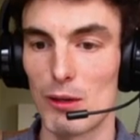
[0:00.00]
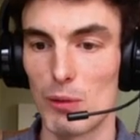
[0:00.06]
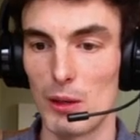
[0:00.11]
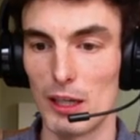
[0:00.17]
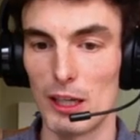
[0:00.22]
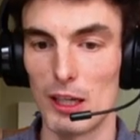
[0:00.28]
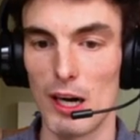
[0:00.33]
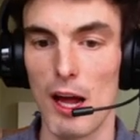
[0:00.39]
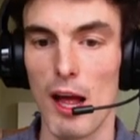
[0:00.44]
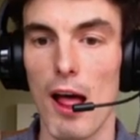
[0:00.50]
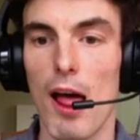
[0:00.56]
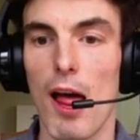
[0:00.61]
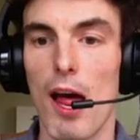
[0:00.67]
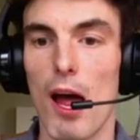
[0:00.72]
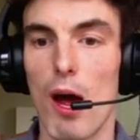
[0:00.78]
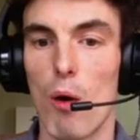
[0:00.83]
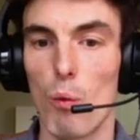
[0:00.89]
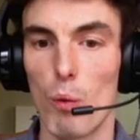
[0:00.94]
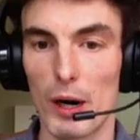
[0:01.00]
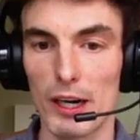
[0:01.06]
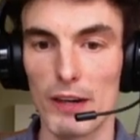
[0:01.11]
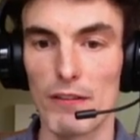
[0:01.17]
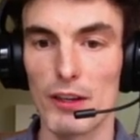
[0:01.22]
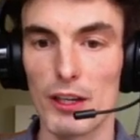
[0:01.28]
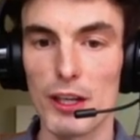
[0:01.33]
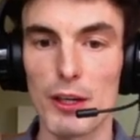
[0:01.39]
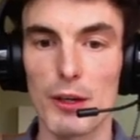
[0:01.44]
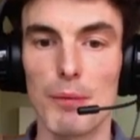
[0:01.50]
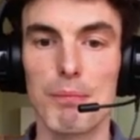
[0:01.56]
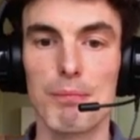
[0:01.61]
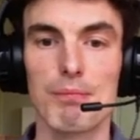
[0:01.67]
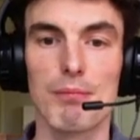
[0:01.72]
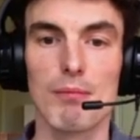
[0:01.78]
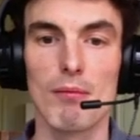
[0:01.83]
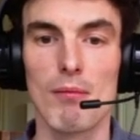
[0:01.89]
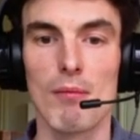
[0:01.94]
Twitter work for you.
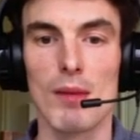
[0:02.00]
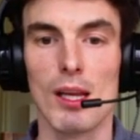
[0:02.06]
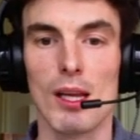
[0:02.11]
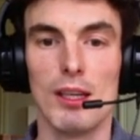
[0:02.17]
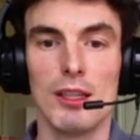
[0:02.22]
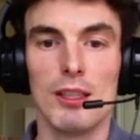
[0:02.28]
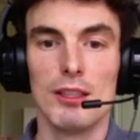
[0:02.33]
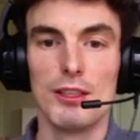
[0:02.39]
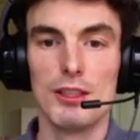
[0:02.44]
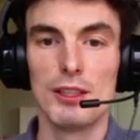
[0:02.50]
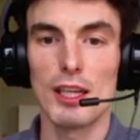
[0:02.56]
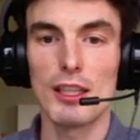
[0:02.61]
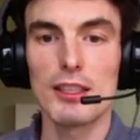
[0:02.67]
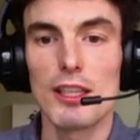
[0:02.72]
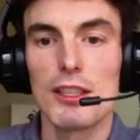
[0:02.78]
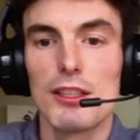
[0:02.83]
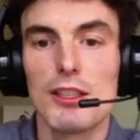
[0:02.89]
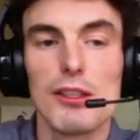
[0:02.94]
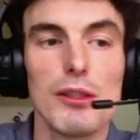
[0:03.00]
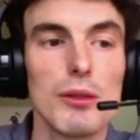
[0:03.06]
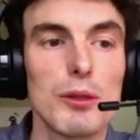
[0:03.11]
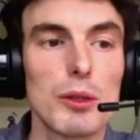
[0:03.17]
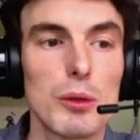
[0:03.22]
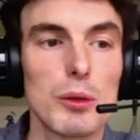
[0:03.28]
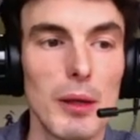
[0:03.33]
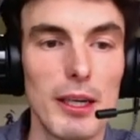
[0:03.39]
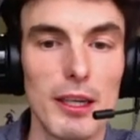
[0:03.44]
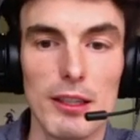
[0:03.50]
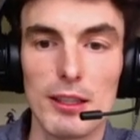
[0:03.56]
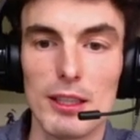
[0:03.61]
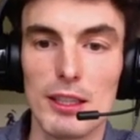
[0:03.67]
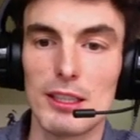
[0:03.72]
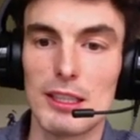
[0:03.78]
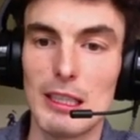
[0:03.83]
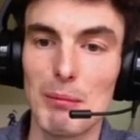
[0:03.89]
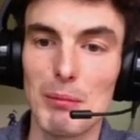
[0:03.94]
Just as you use Twitter
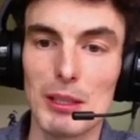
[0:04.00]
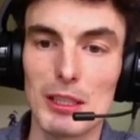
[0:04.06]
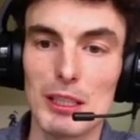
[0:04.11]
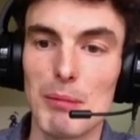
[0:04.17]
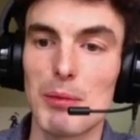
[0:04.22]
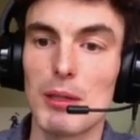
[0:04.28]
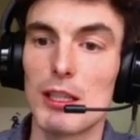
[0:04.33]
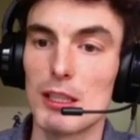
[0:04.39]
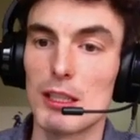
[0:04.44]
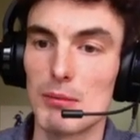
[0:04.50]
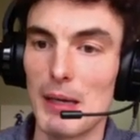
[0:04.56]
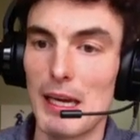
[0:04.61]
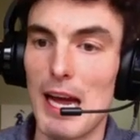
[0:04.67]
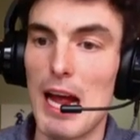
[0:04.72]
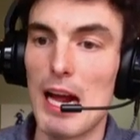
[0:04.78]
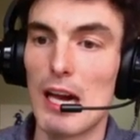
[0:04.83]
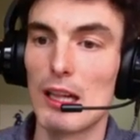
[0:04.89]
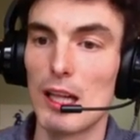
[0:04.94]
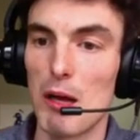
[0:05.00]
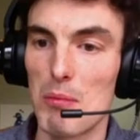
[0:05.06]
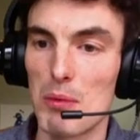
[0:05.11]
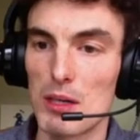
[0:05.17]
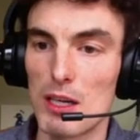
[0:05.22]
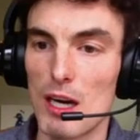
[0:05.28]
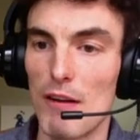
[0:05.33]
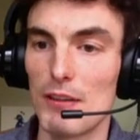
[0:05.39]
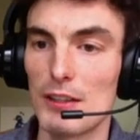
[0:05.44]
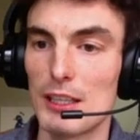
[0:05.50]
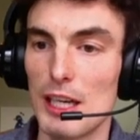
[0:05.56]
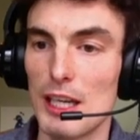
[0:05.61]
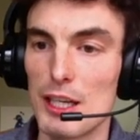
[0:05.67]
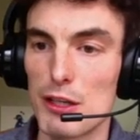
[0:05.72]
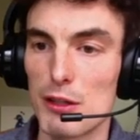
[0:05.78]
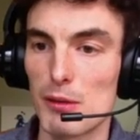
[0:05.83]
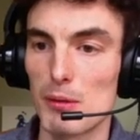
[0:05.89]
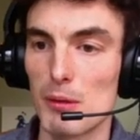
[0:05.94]
to seamlessly participate in global
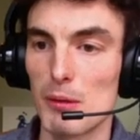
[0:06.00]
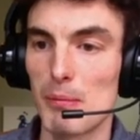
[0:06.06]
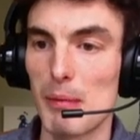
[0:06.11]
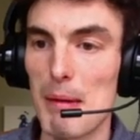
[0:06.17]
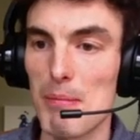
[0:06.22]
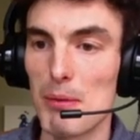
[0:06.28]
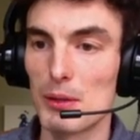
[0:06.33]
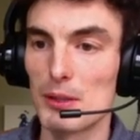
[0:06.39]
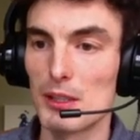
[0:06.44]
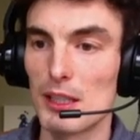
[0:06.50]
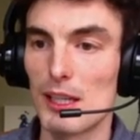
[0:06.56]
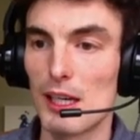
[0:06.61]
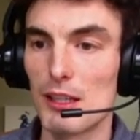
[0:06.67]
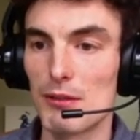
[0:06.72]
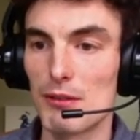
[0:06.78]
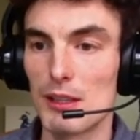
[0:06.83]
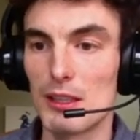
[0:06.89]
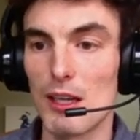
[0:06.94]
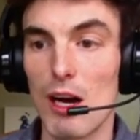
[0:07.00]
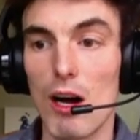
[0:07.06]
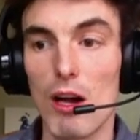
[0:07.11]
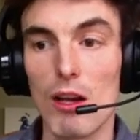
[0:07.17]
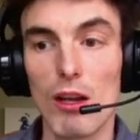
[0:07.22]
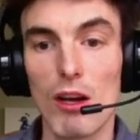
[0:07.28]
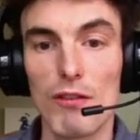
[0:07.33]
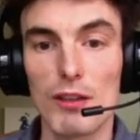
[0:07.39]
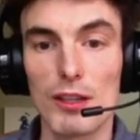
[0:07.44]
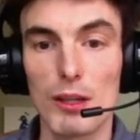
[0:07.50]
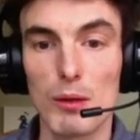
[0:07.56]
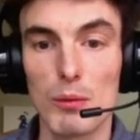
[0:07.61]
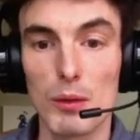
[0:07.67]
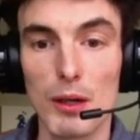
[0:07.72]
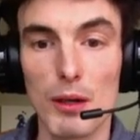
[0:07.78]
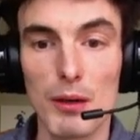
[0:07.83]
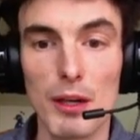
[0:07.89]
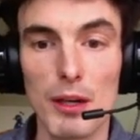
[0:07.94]
conversations with peoples and countries all over the
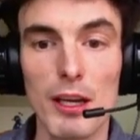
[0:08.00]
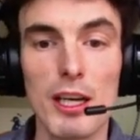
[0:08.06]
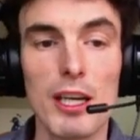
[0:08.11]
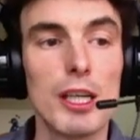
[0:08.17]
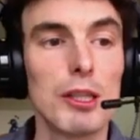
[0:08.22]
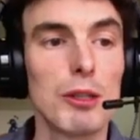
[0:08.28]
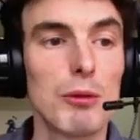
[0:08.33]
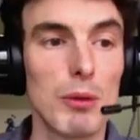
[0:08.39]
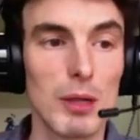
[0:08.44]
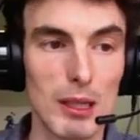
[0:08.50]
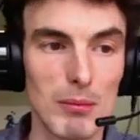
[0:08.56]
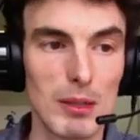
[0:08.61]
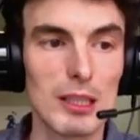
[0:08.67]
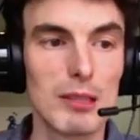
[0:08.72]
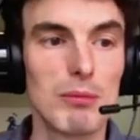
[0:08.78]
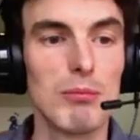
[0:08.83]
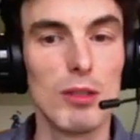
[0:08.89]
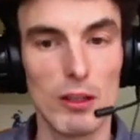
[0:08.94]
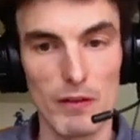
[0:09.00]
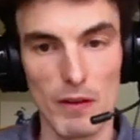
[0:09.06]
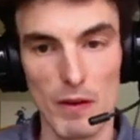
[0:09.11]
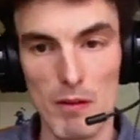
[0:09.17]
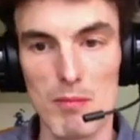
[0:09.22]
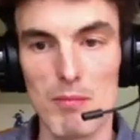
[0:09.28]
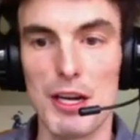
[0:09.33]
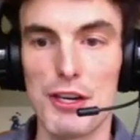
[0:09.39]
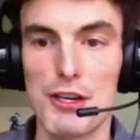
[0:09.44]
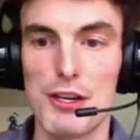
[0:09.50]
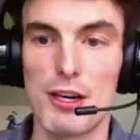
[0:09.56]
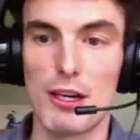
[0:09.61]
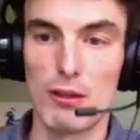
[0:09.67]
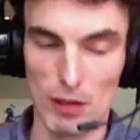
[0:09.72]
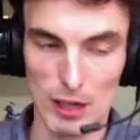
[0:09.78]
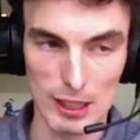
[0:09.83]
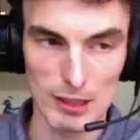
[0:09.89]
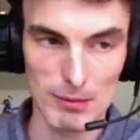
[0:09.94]
world, Twitter must move information
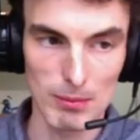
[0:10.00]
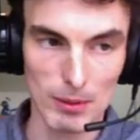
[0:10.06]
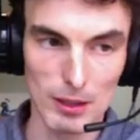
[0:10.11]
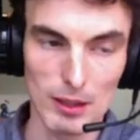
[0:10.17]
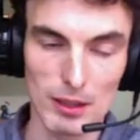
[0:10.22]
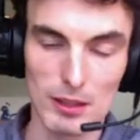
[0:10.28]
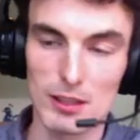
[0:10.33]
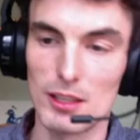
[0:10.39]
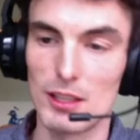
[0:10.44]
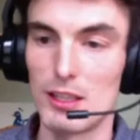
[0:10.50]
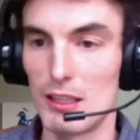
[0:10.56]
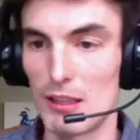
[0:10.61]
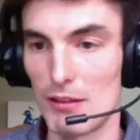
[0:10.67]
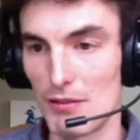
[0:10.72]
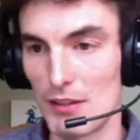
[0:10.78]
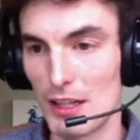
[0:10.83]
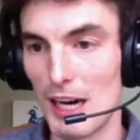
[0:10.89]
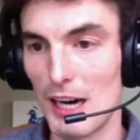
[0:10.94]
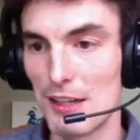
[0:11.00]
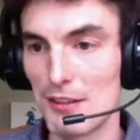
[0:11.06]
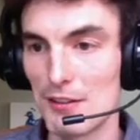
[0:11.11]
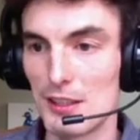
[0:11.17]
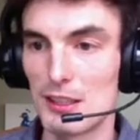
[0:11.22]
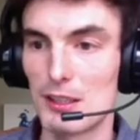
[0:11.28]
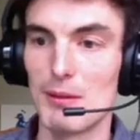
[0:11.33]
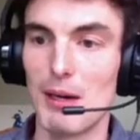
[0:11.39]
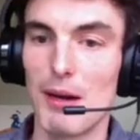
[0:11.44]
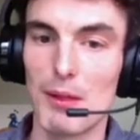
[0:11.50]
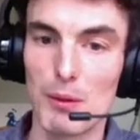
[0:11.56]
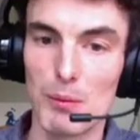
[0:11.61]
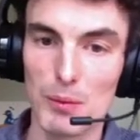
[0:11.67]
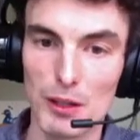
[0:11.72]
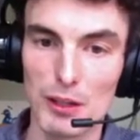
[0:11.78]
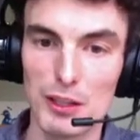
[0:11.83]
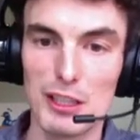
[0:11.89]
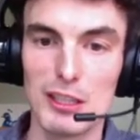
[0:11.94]
across borders into different countries around the
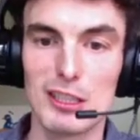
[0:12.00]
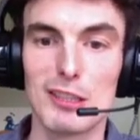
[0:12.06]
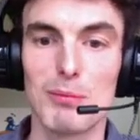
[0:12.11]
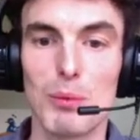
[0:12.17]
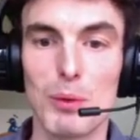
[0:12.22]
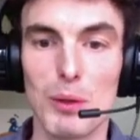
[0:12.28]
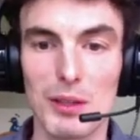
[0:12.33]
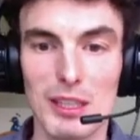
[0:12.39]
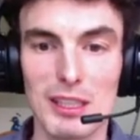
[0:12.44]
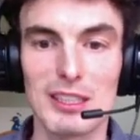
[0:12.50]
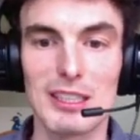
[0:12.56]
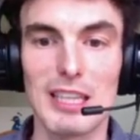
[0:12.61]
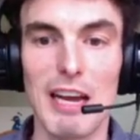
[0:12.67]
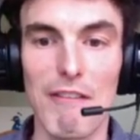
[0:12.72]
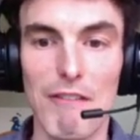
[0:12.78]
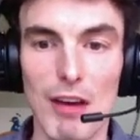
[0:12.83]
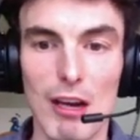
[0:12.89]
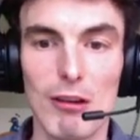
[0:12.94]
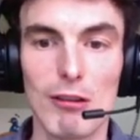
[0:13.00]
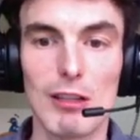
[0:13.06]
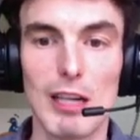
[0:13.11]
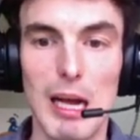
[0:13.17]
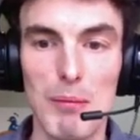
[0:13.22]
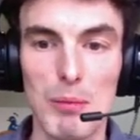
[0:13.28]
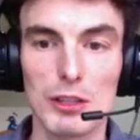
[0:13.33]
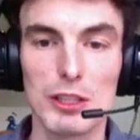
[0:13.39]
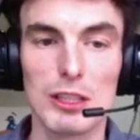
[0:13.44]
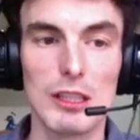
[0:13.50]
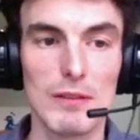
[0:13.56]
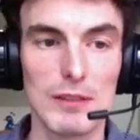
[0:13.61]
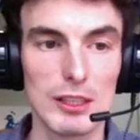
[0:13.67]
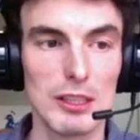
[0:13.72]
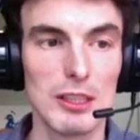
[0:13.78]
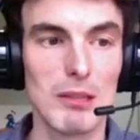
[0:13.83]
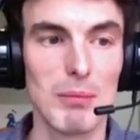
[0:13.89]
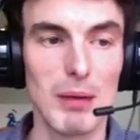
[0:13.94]
world to support the safe and reliable
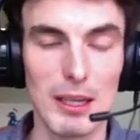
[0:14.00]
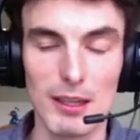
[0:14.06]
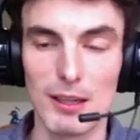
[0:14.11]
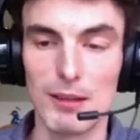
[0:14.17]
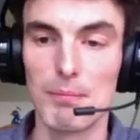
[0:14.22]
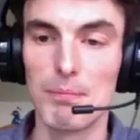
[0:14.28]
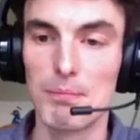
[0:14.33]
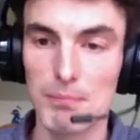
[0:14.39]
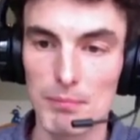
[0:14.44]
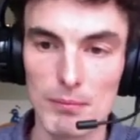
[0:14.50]
service you depend on.